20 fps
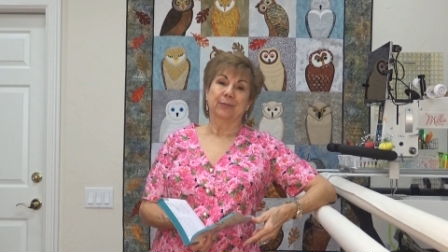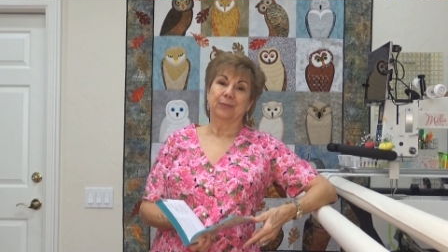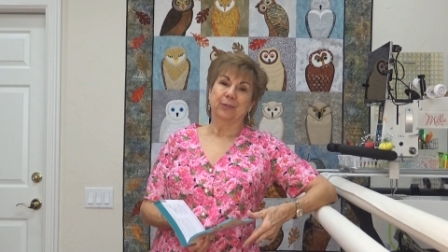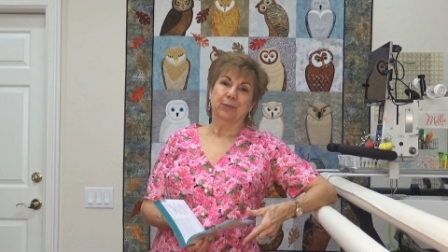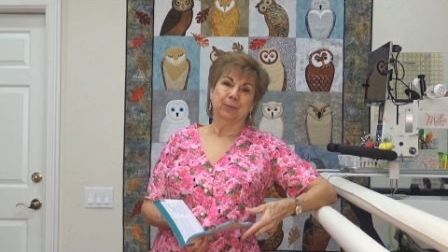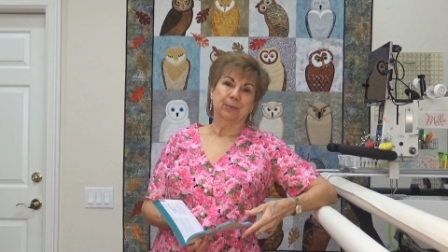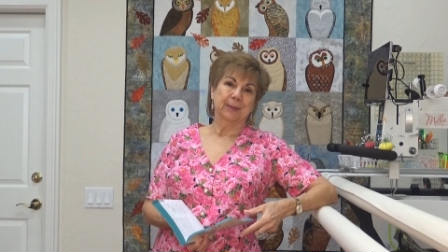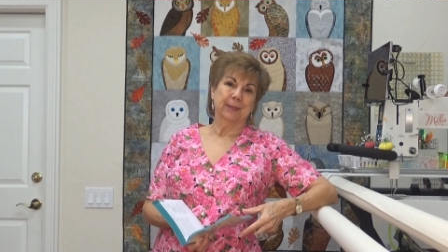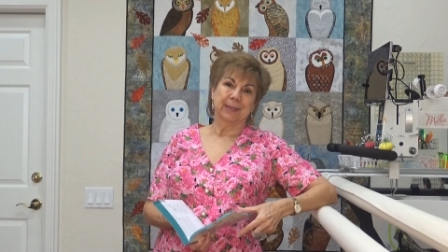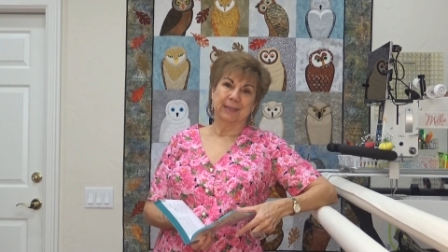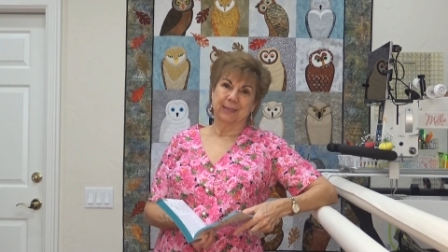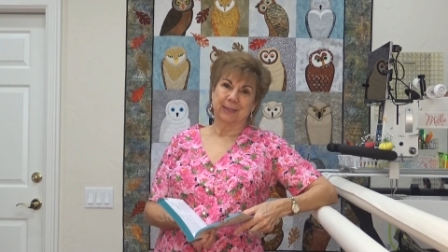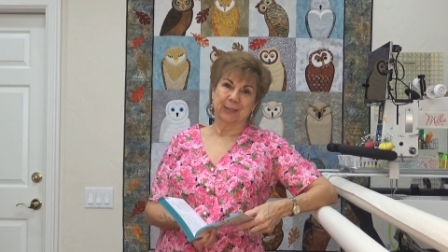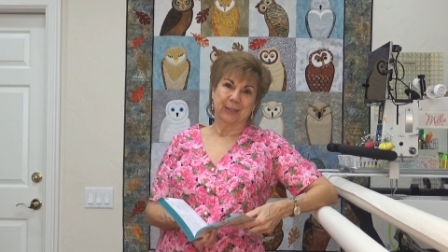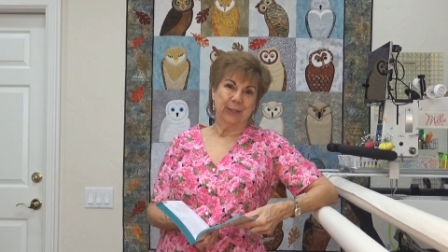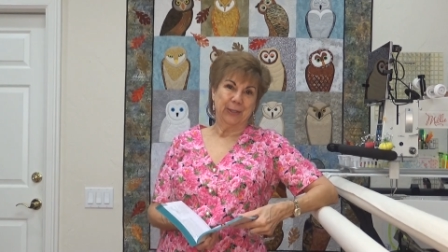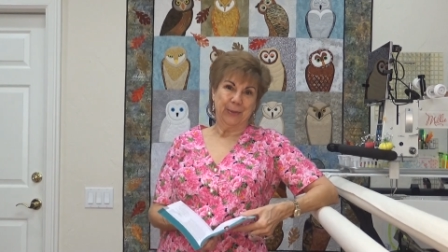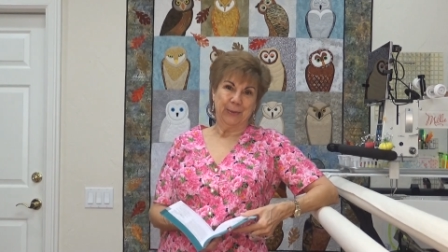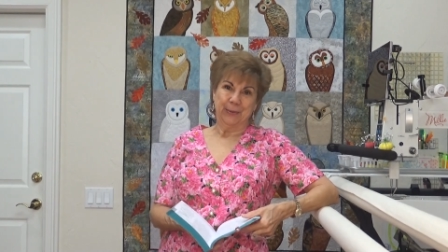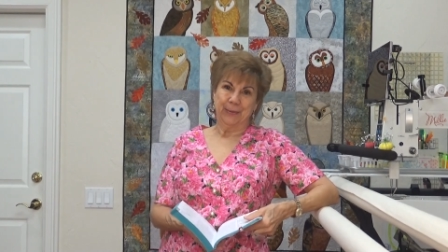a few minutes
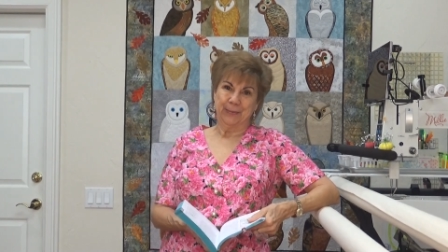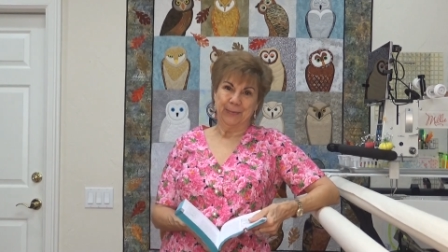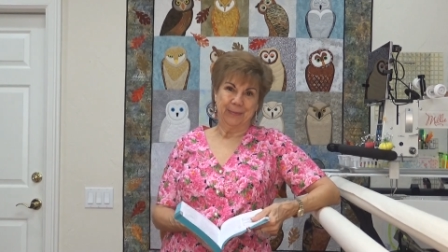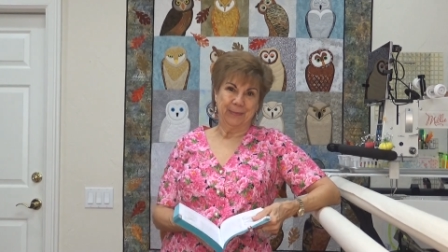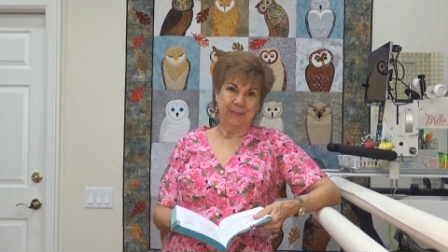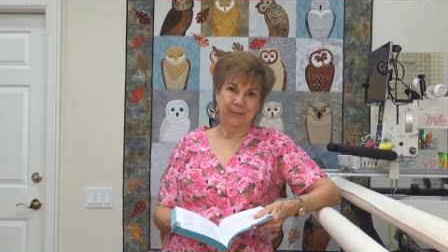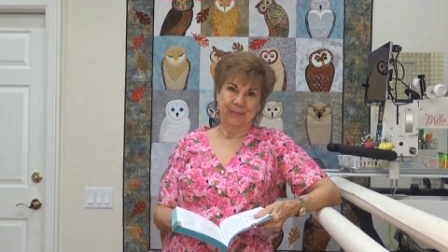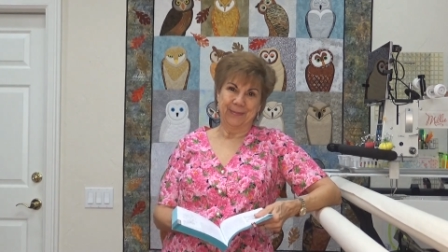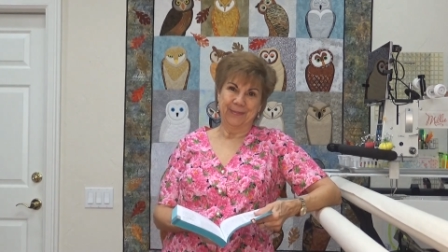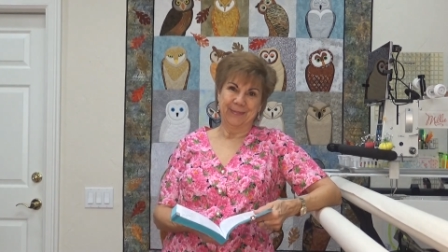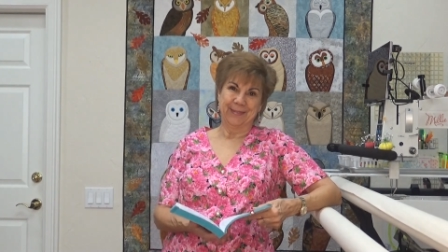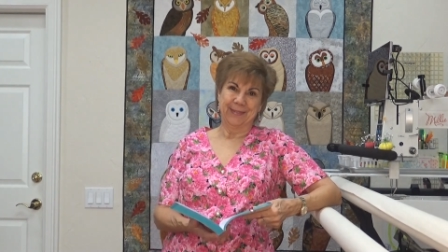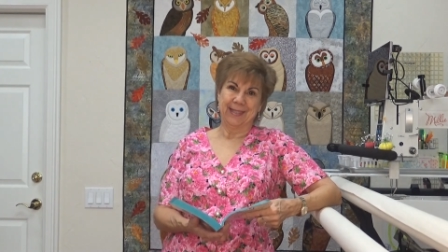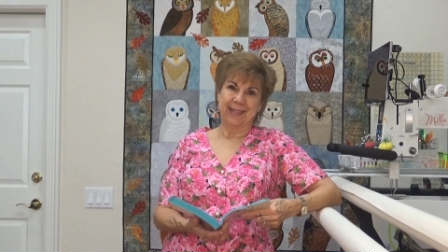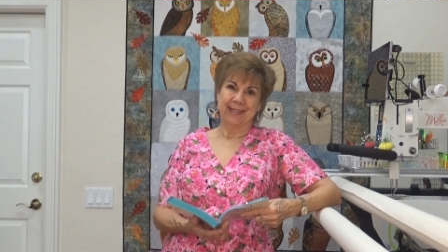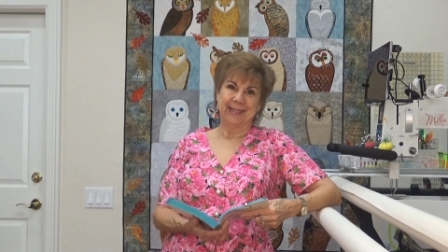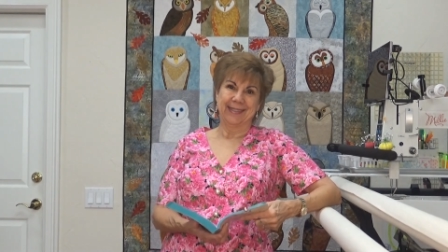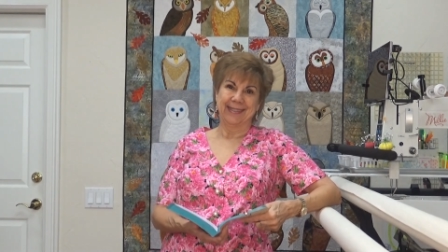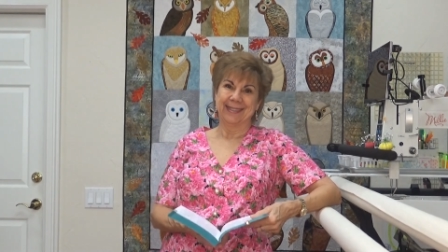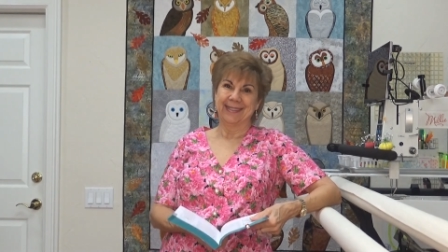ago.
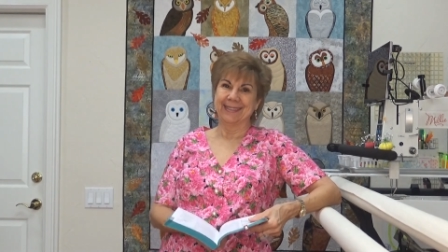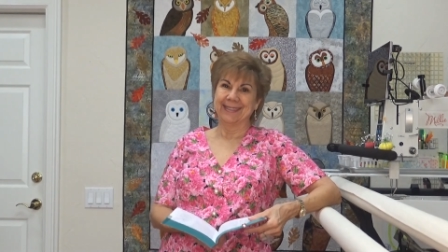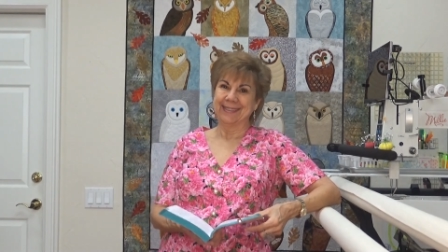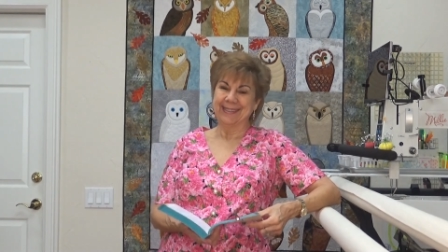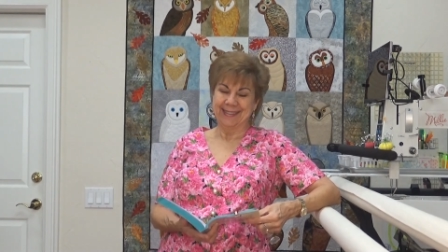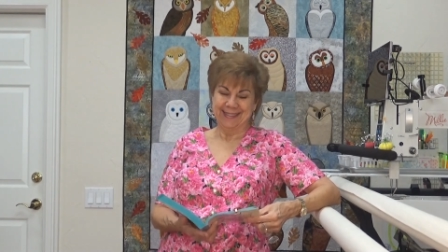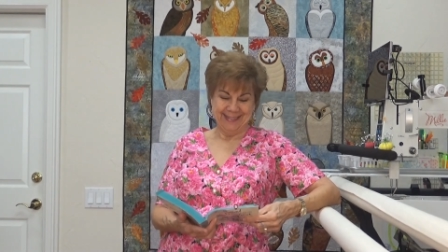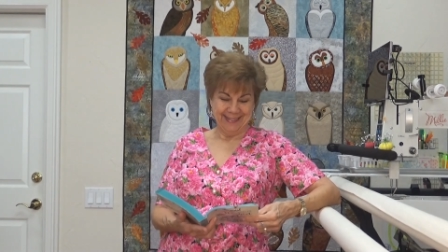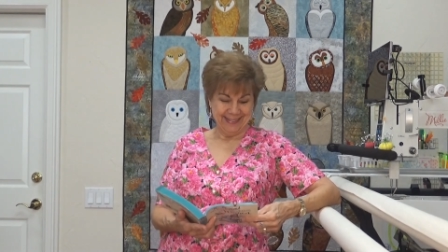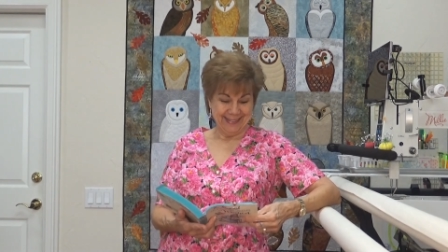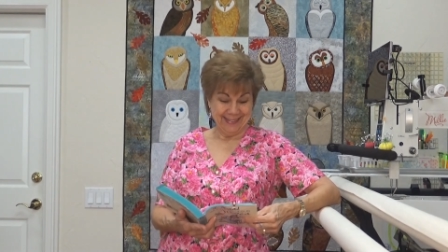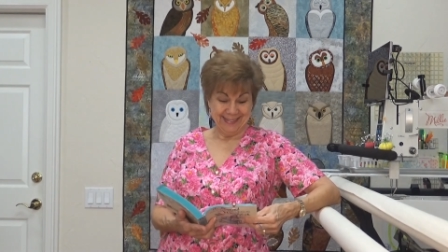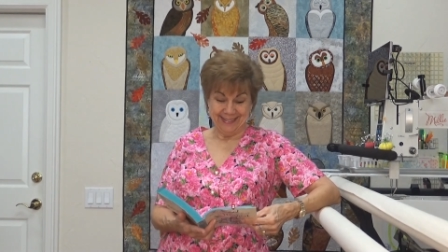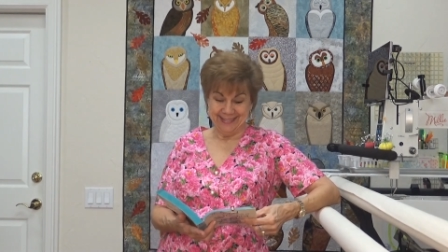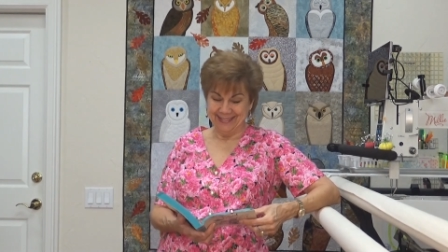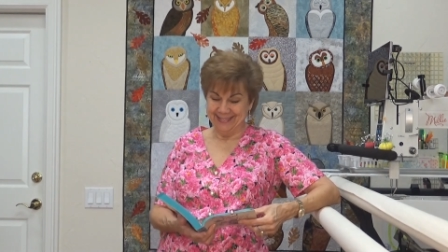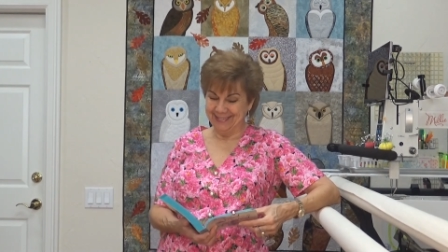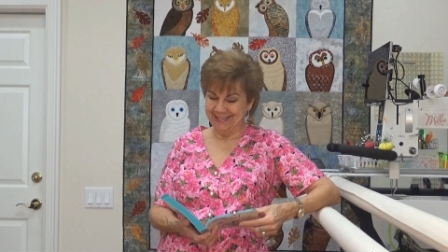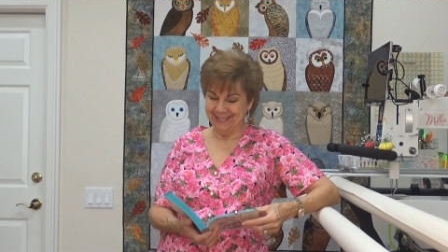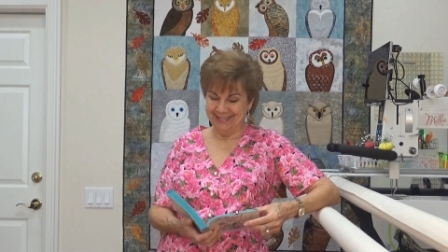
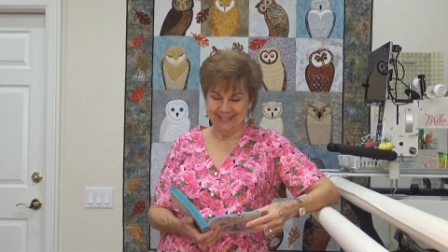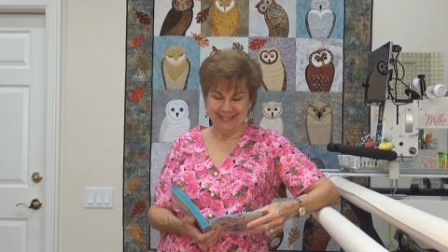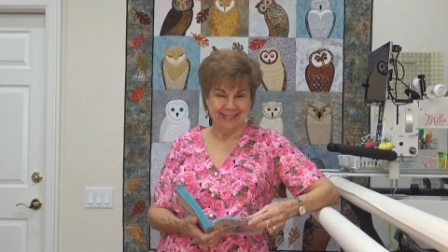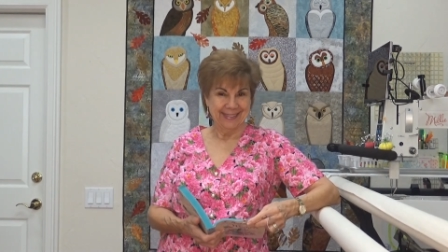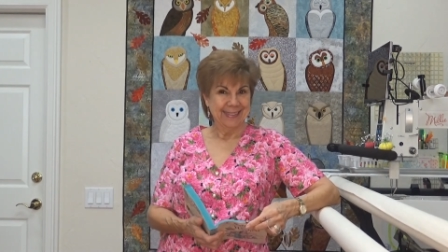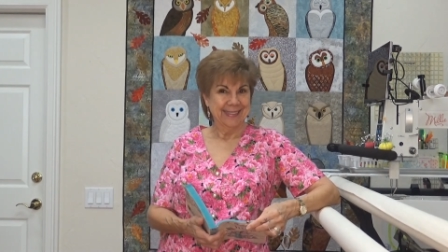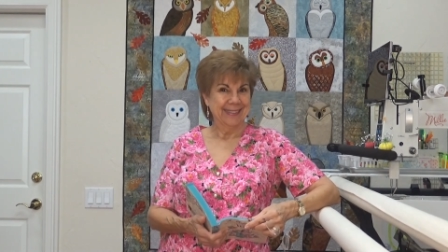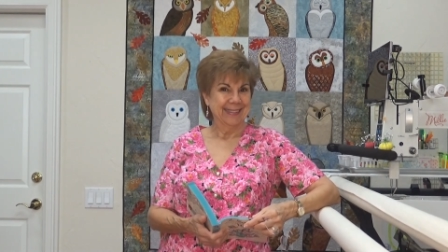oh,